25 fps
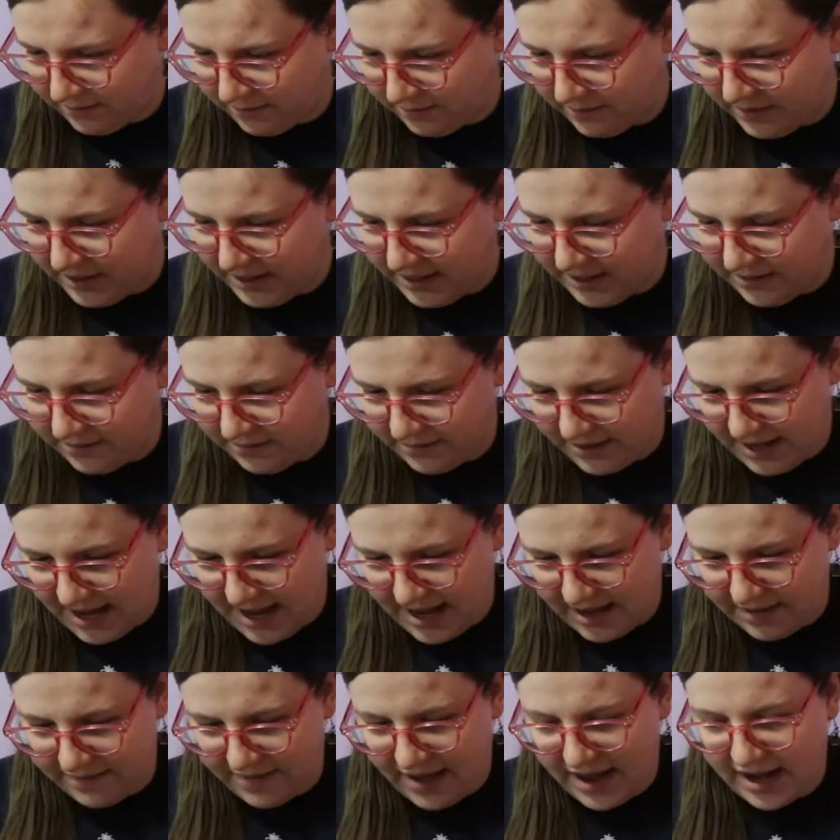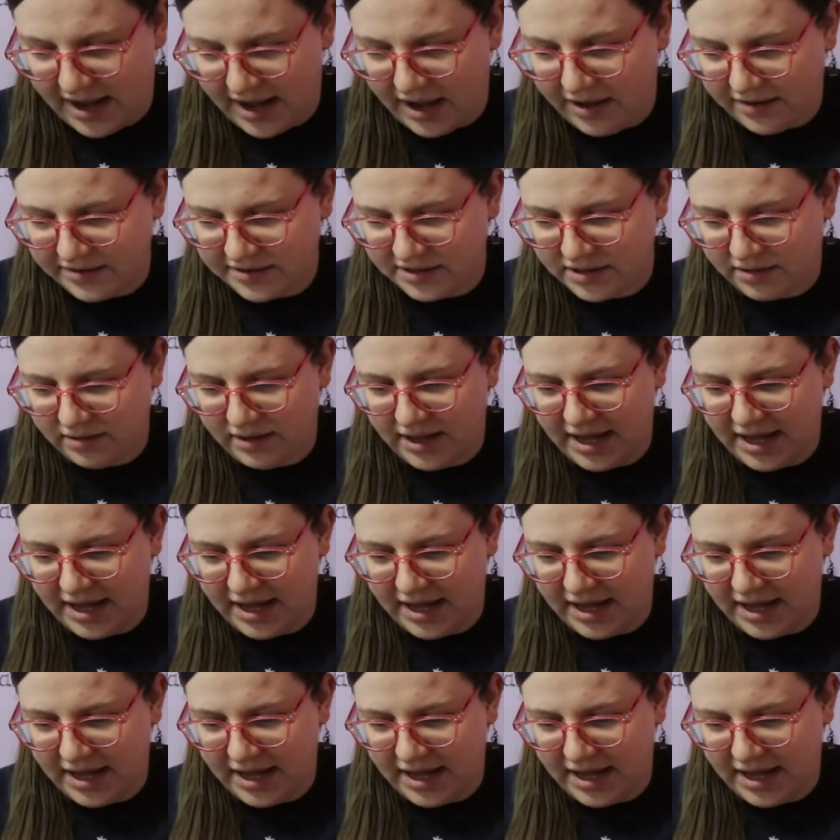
Really creative. And I also